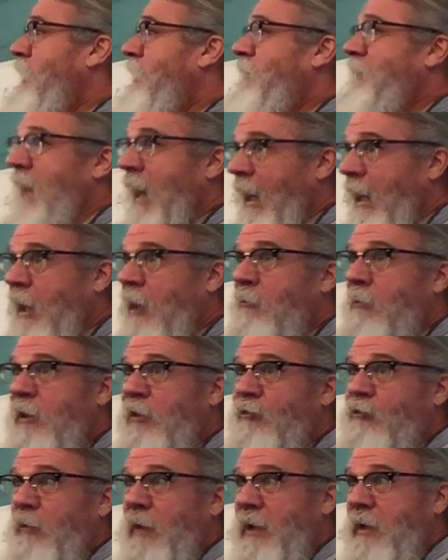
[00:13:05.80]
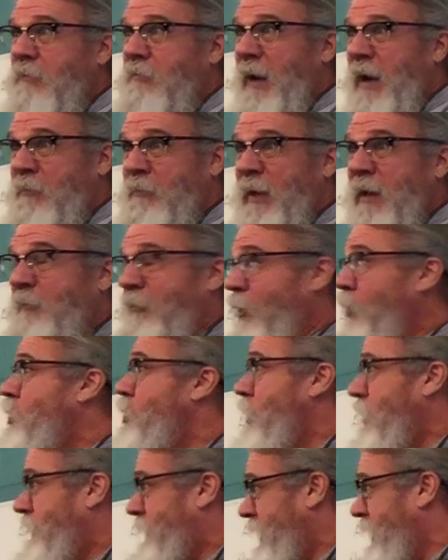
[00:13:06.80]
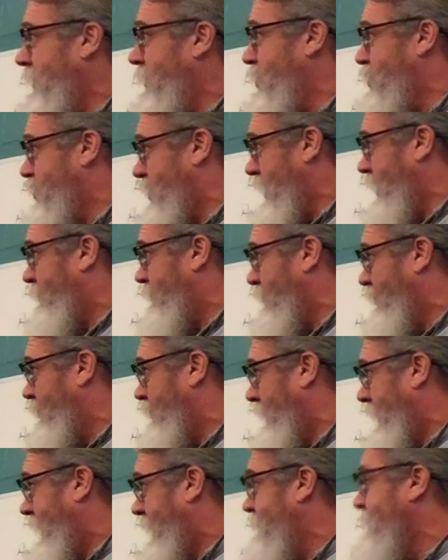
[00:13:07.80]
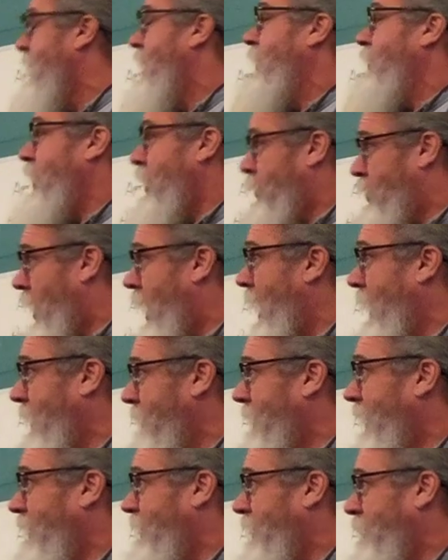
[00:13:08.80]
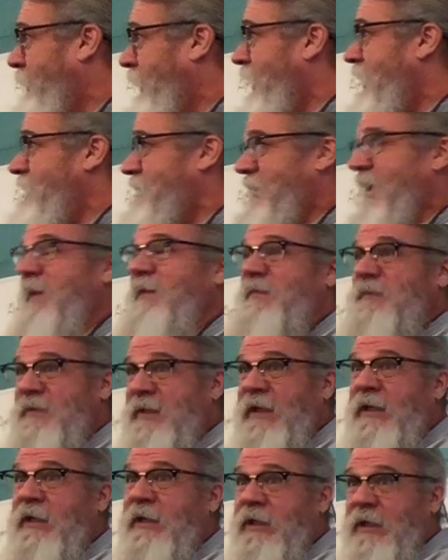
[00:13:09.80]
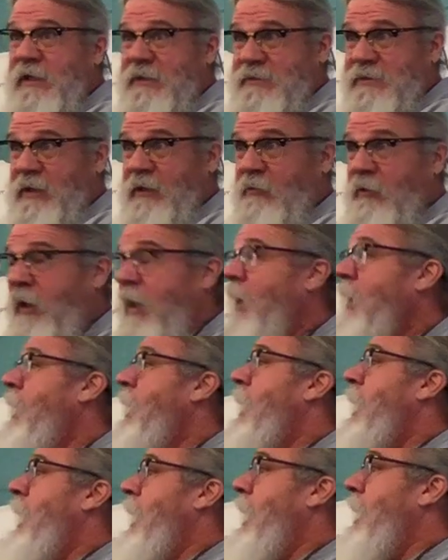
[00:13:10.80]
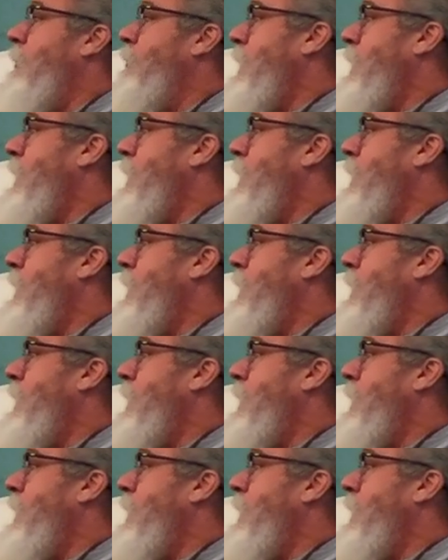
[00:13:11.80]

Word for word: diaries written by people who attended Shakespeare's plays. They talk about the plays they've seen, etc. And